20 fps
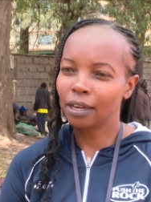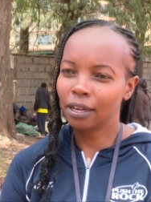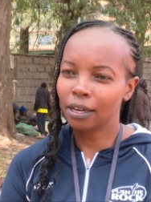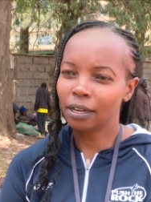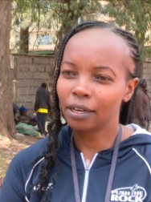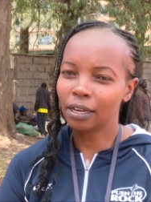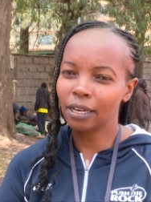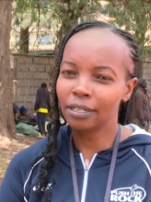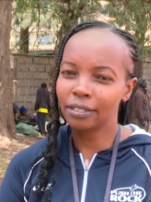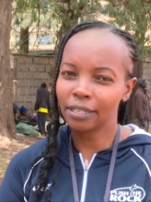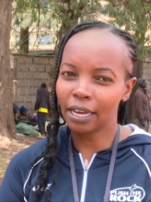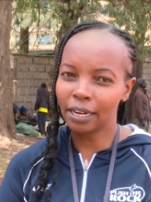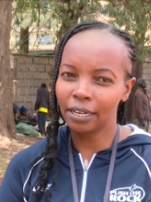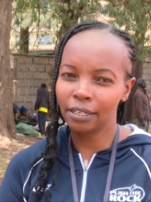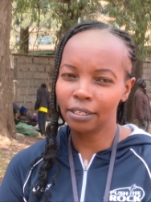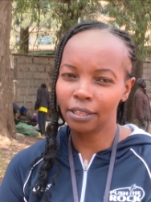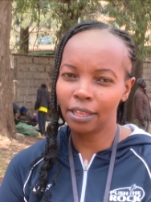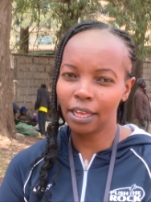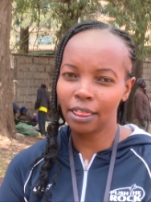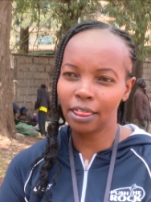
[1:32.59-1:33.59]
Uh,
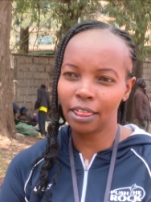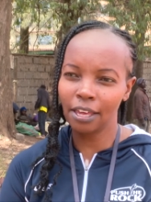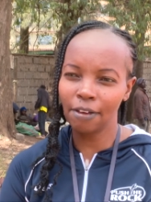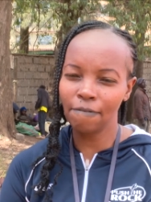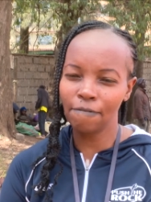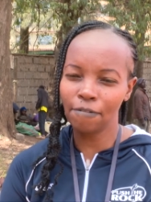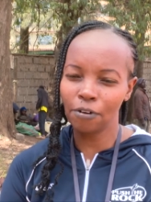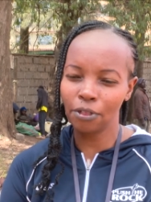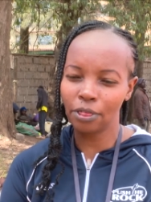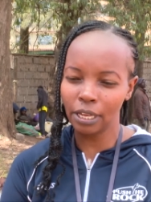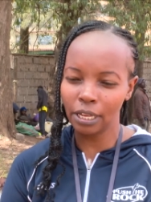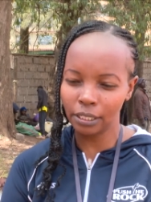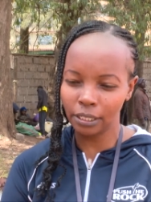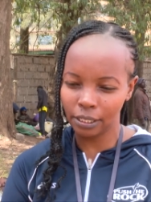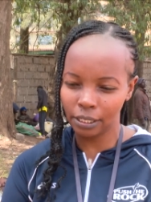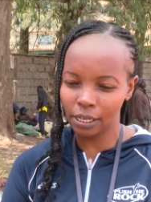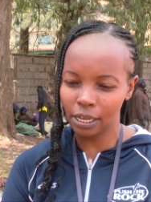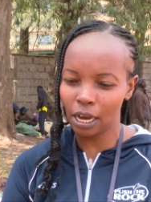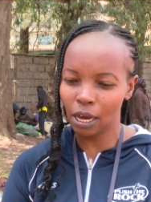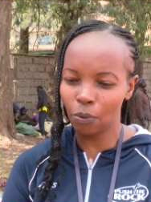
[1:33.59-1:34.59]
exactly. The theme for
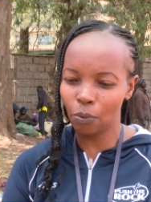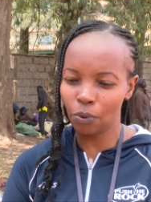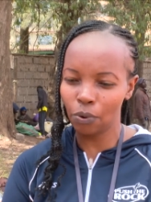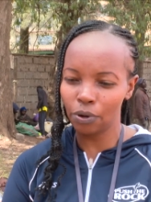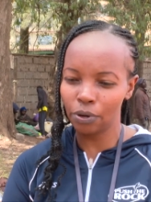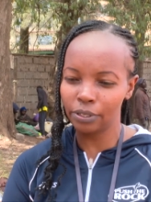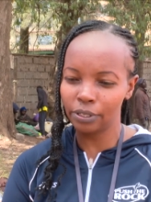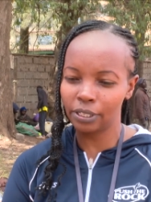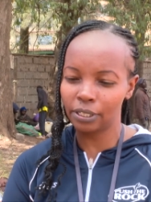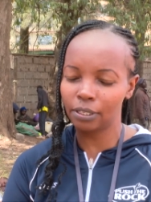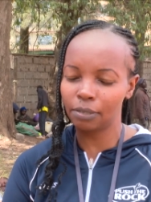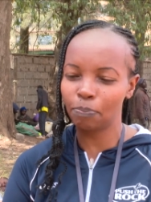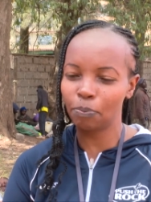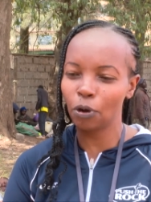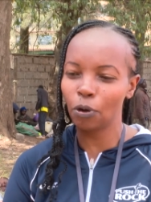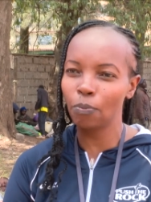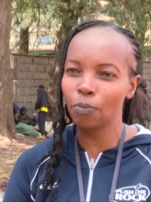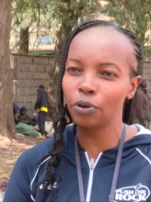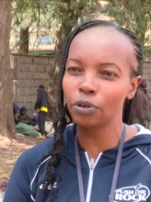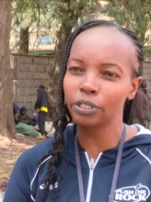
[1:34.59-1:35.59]
this year was
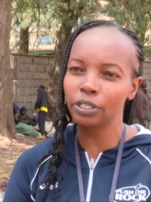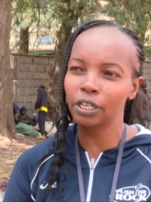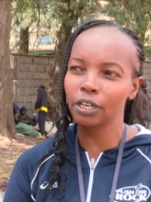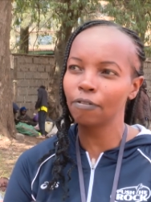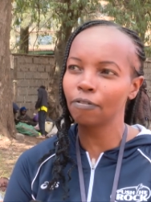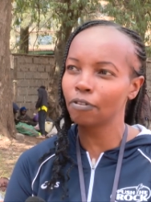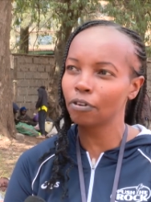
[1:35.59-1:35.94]
promoting